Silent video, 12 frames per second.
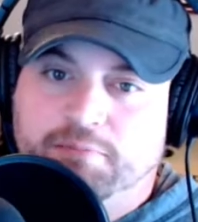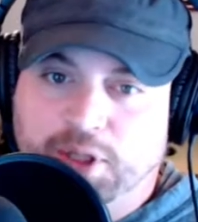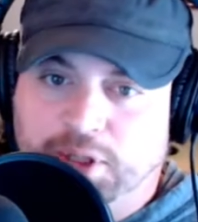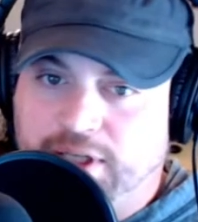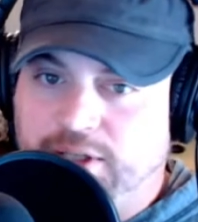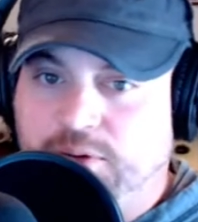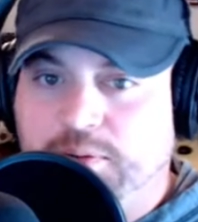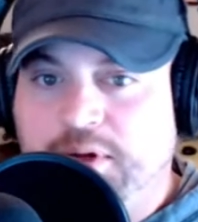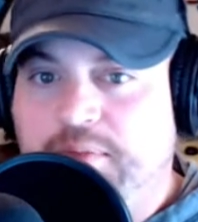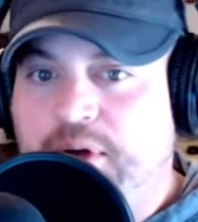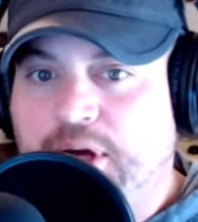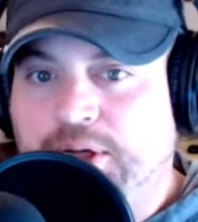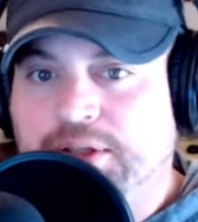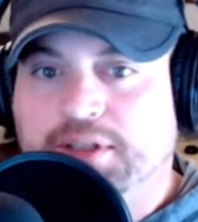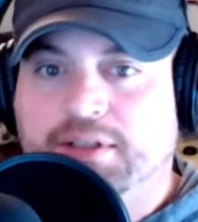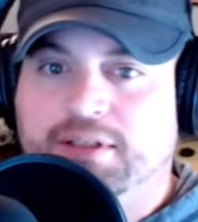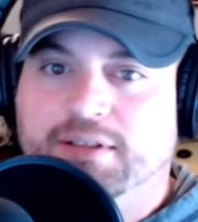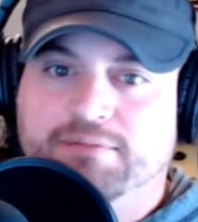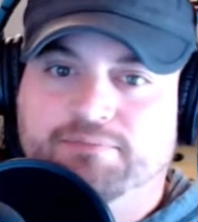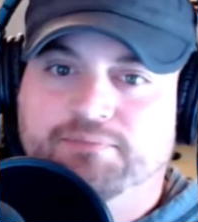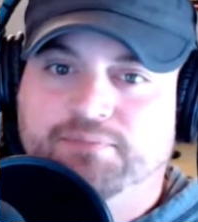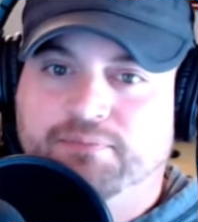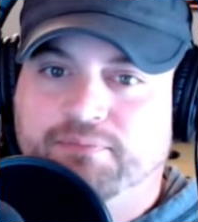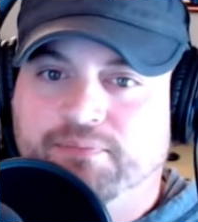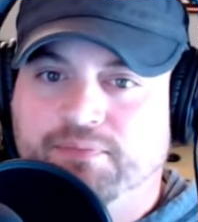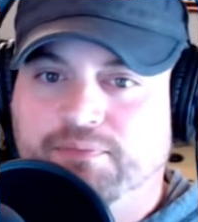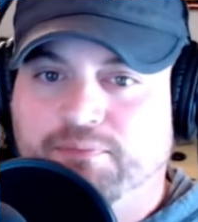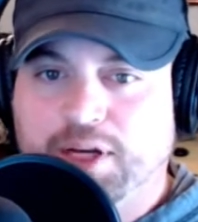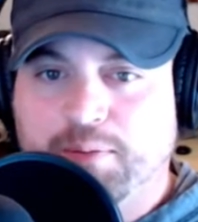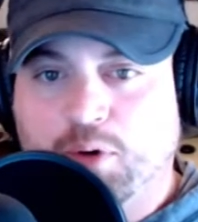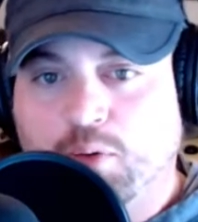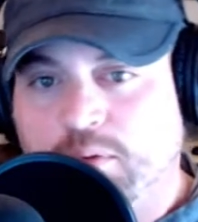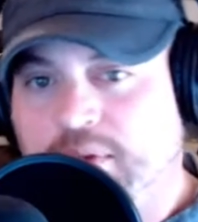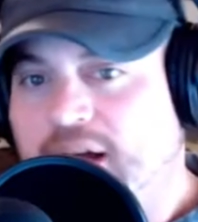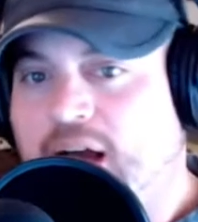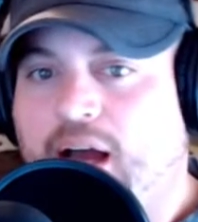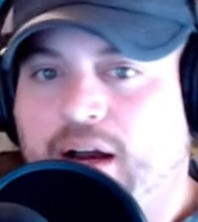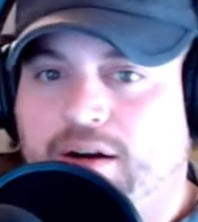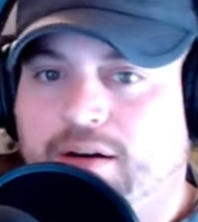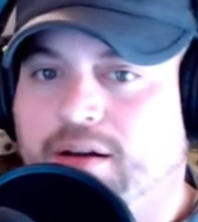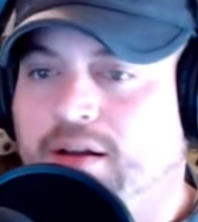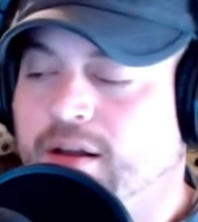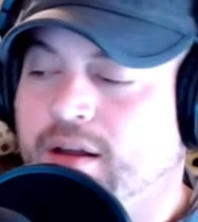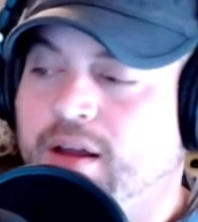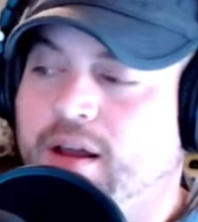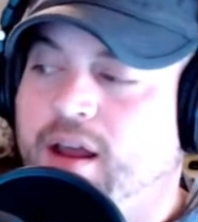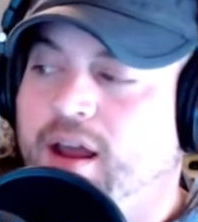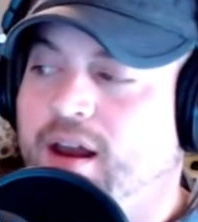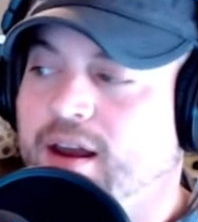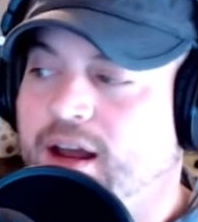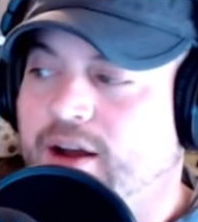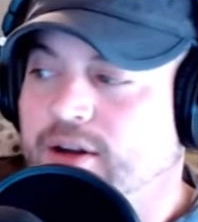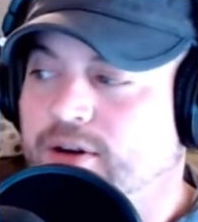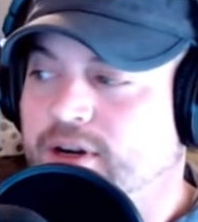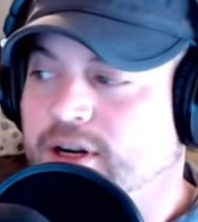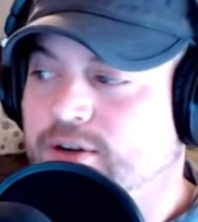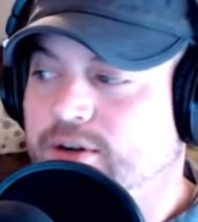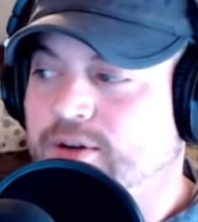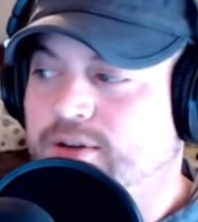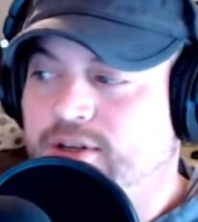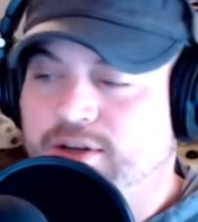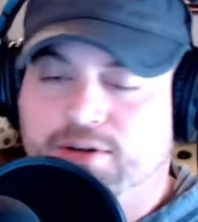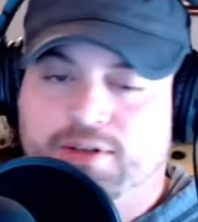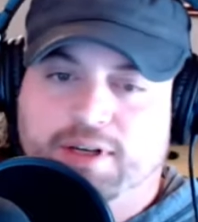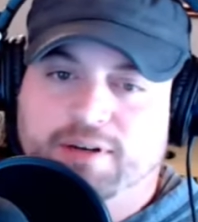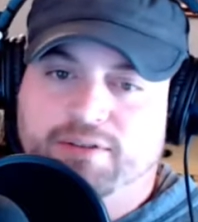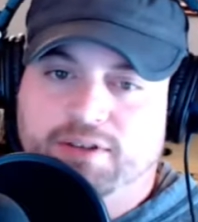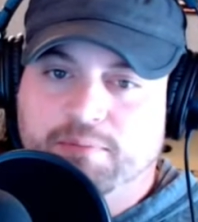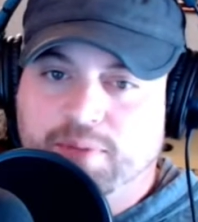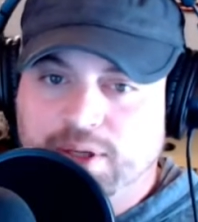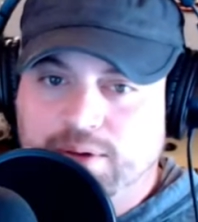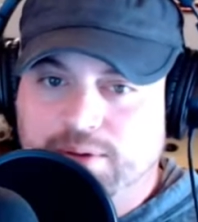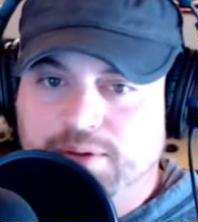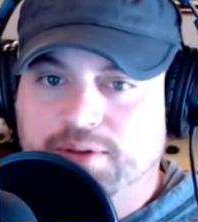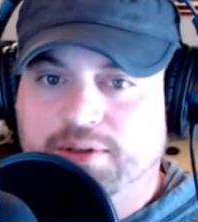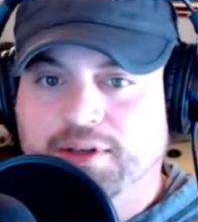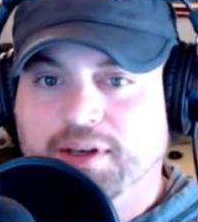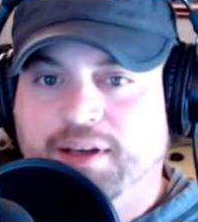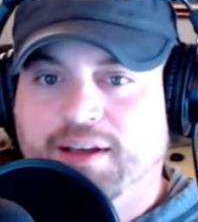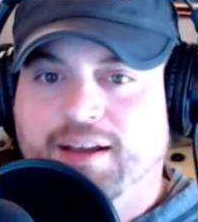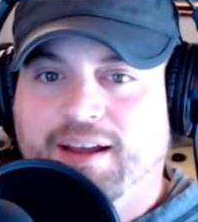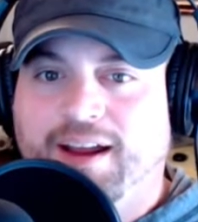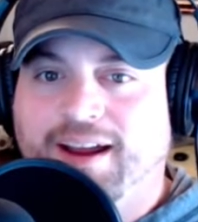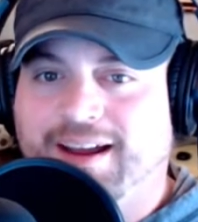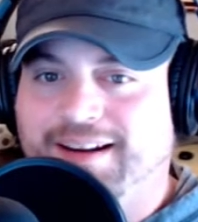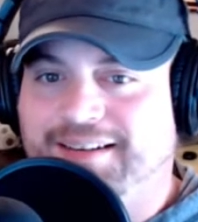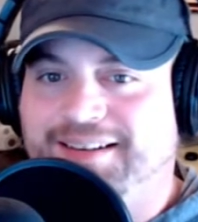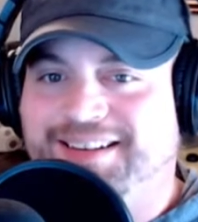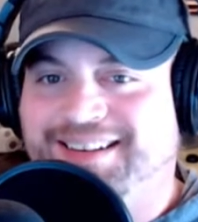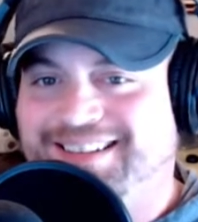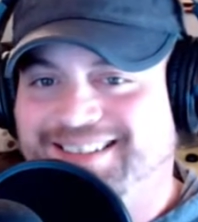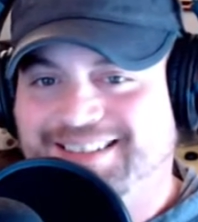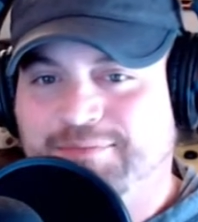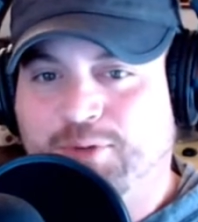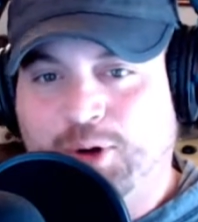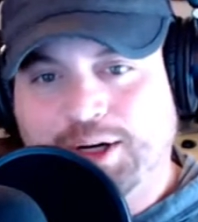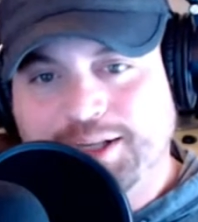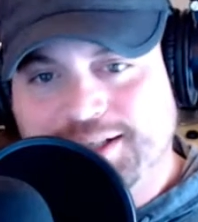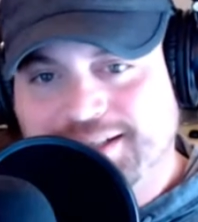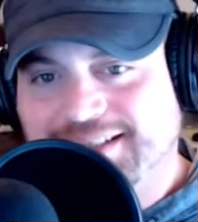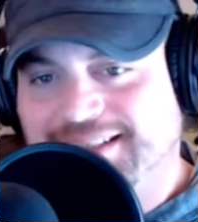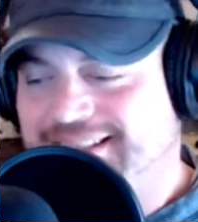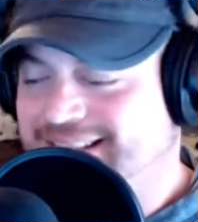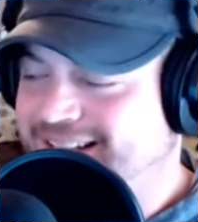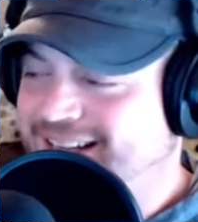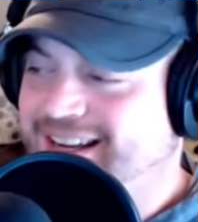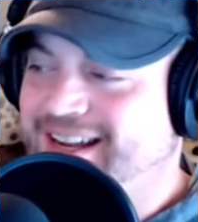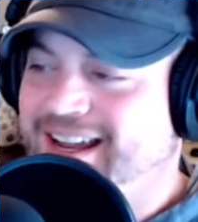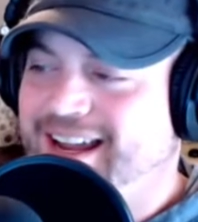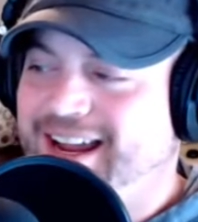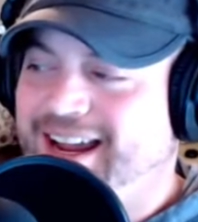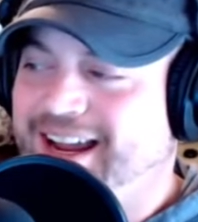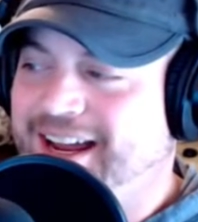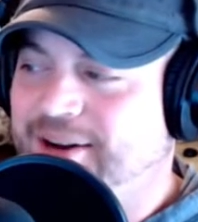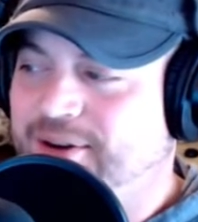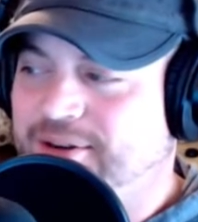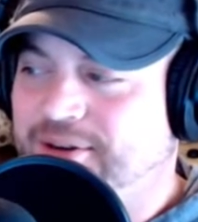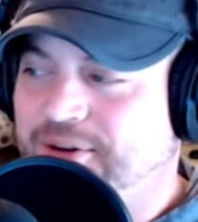buildings would be built, people would be hired, and now you're introducing yourself to bills and mortgages, and